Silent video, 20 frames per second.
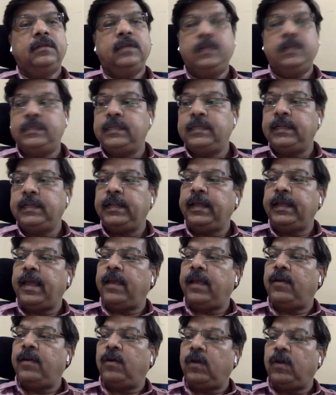Recently,
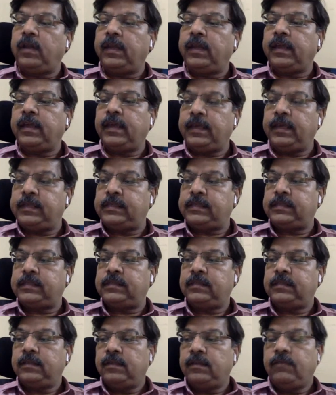I got a
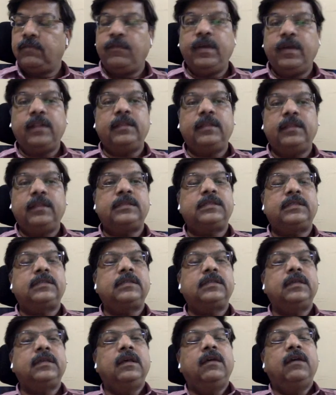case where
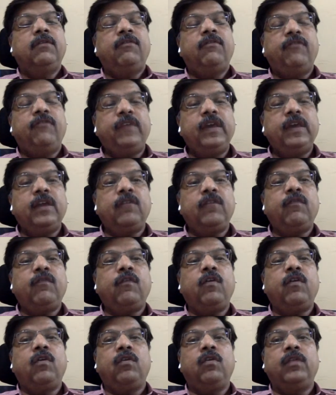this fear
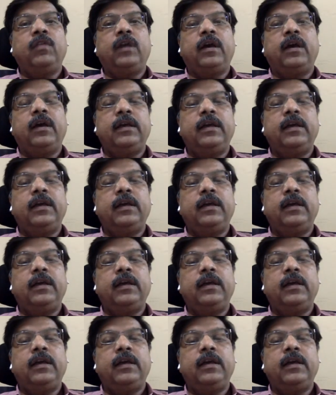of corona,